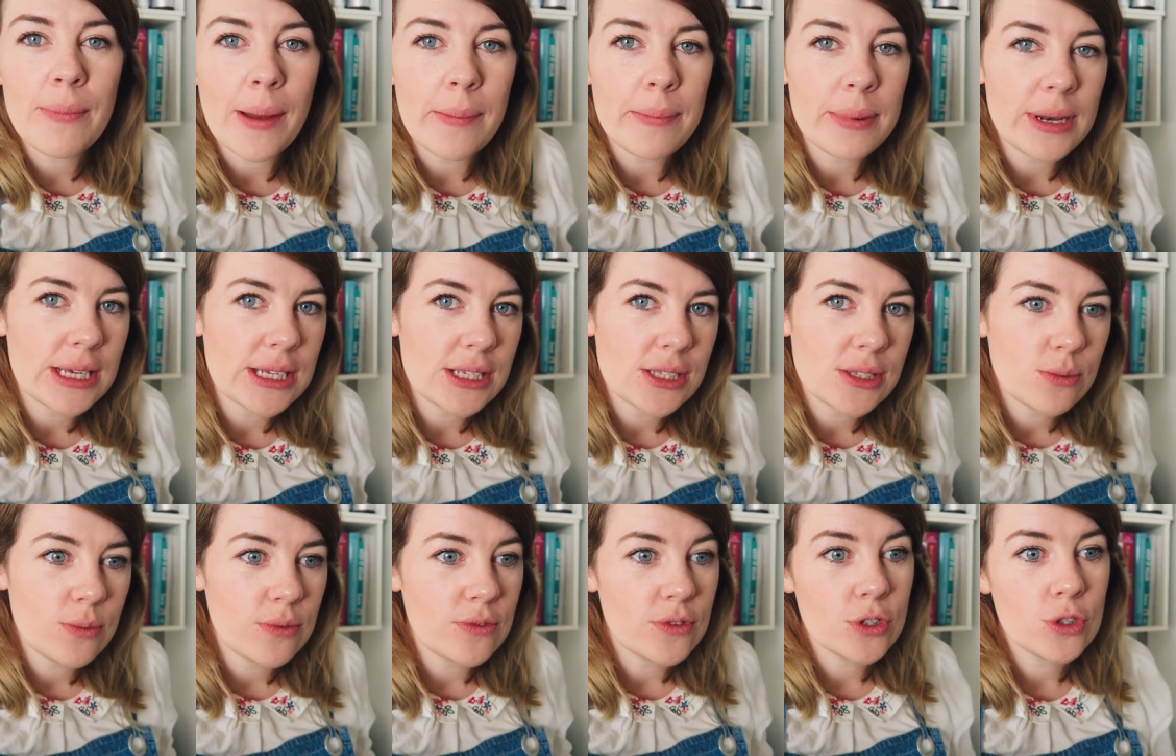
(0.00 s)

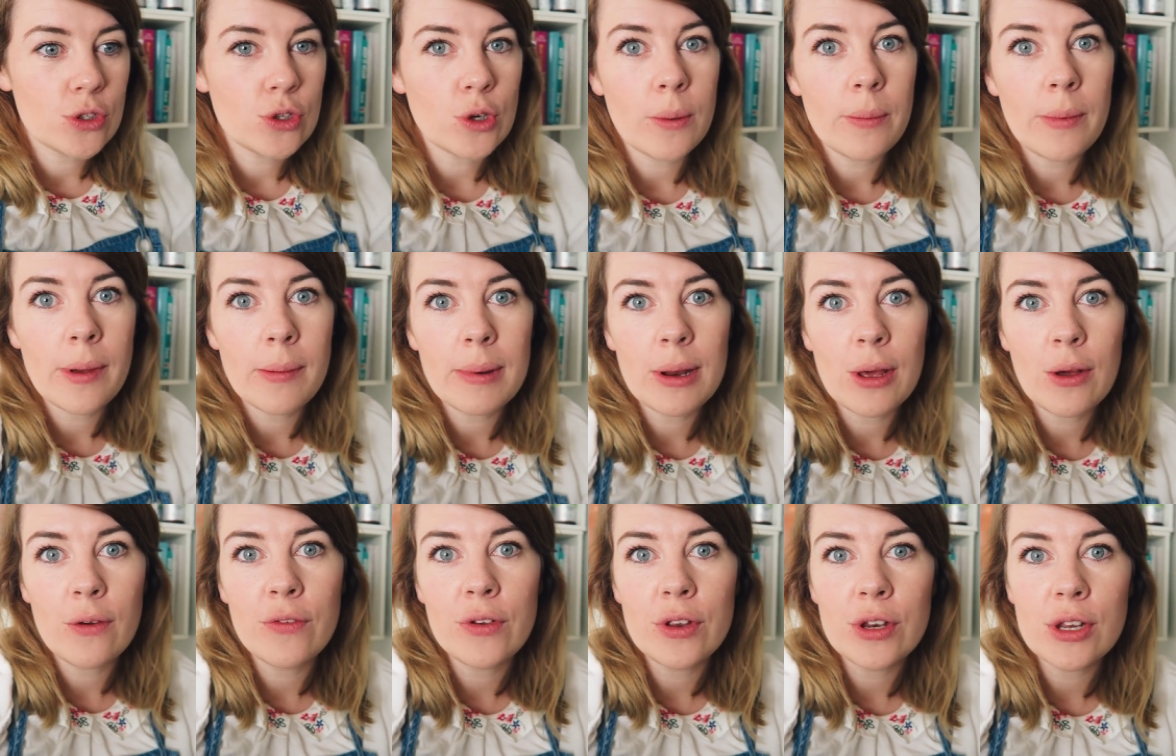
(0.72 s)
Mabli's just dropped
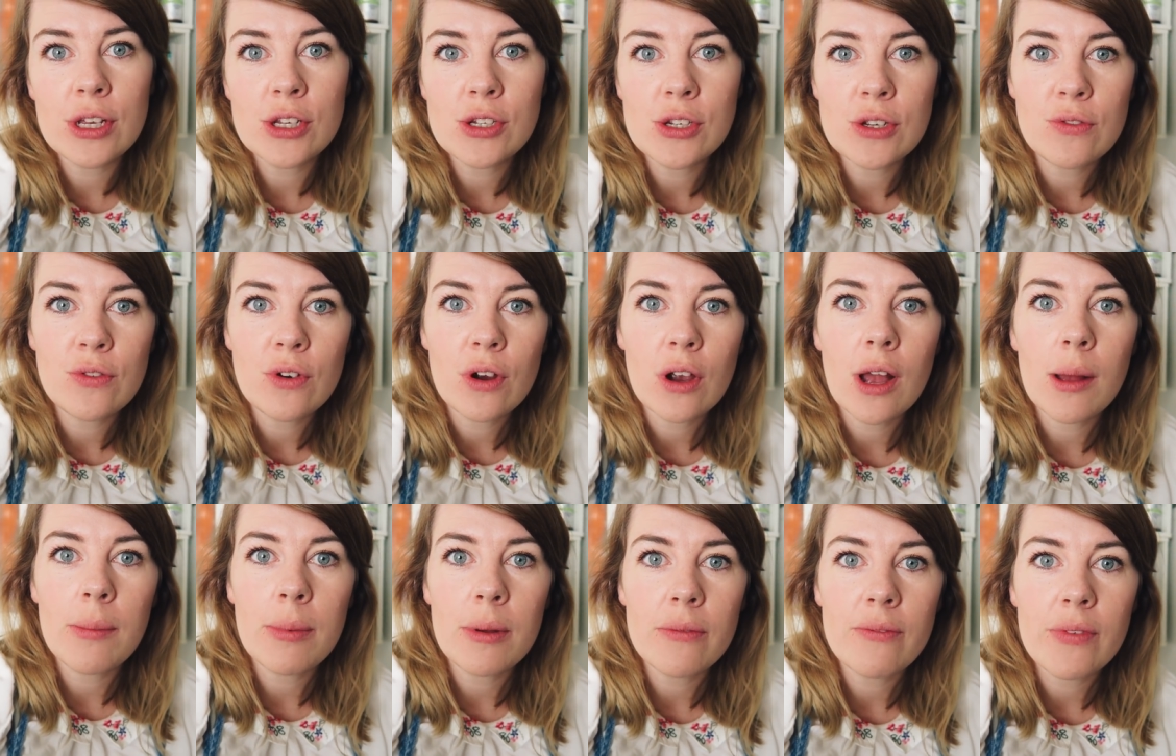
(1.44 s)
Mably off at nursery for
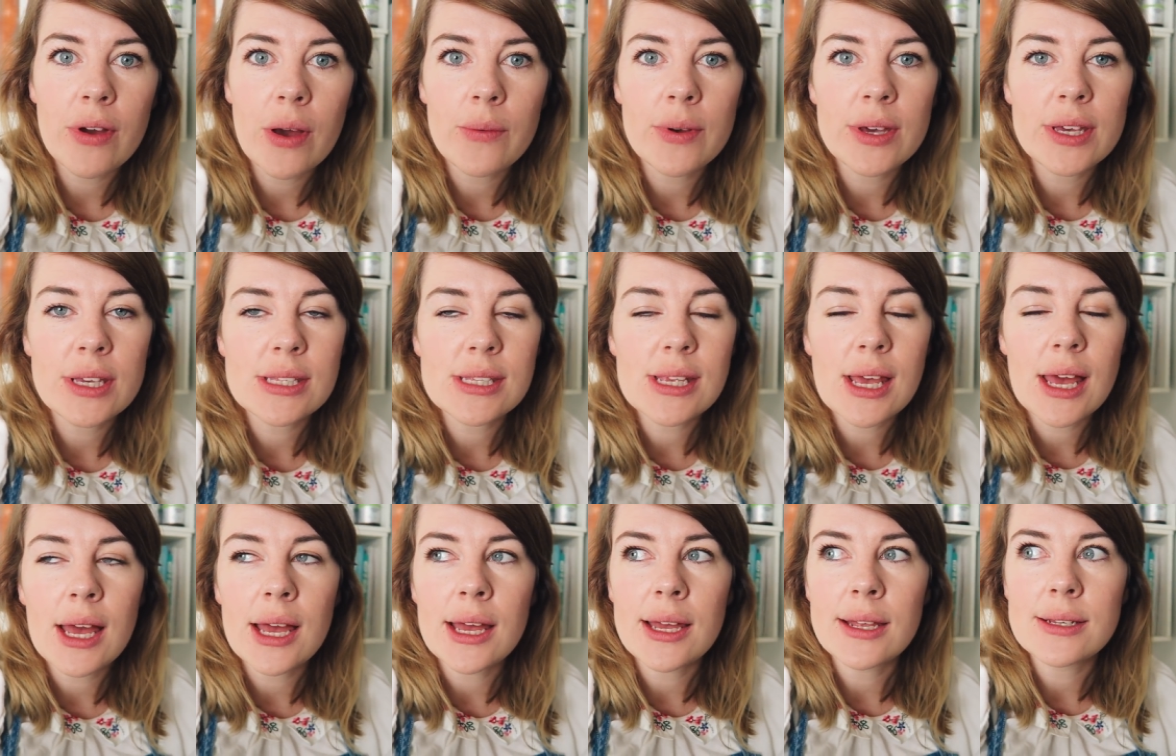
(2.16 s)
a couple of hours
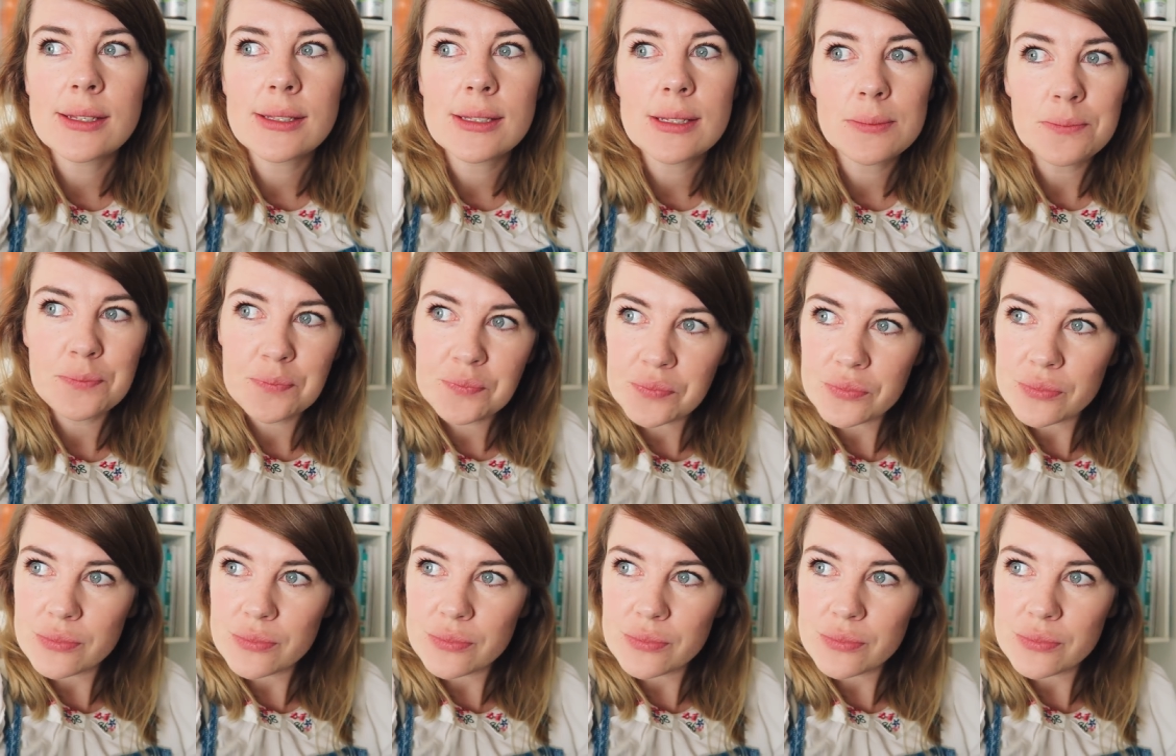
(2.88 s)
and